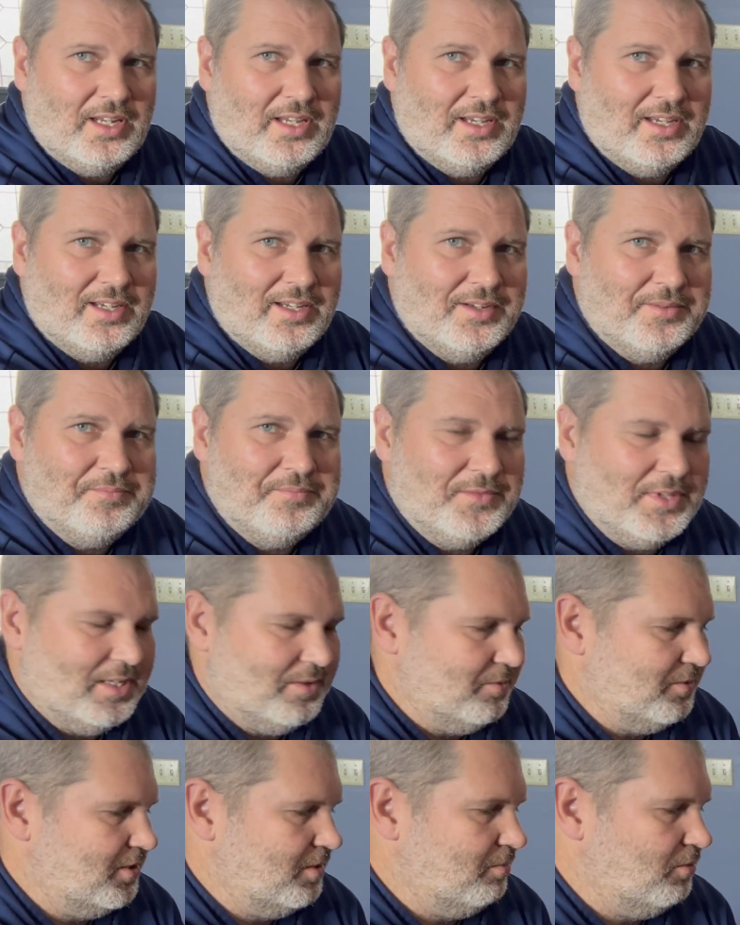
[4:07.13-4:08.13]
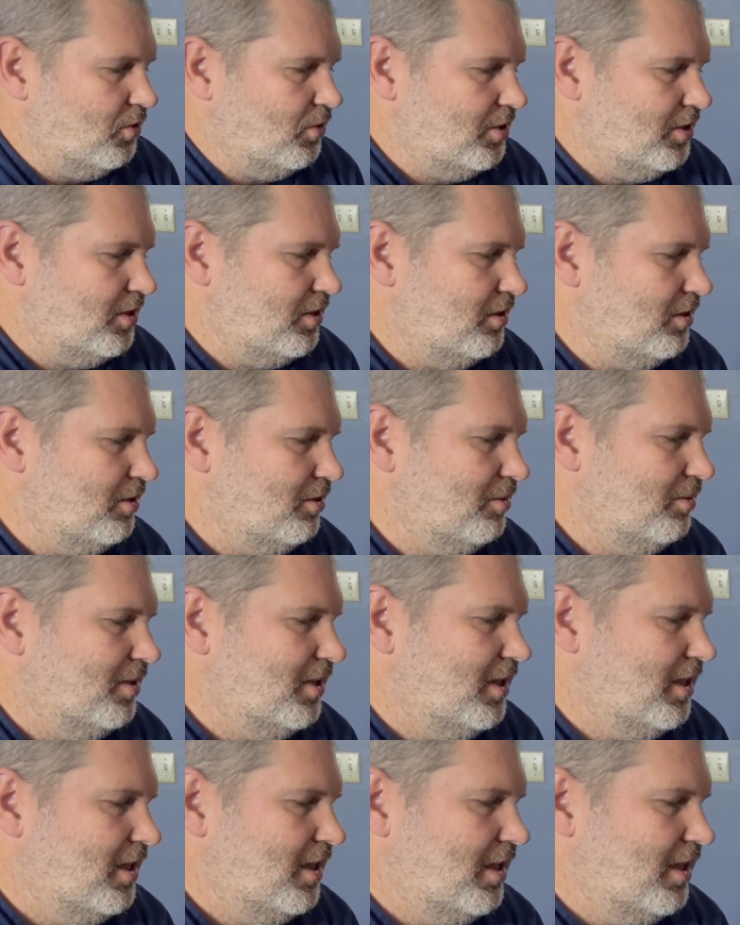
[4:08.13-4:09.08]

that was important to you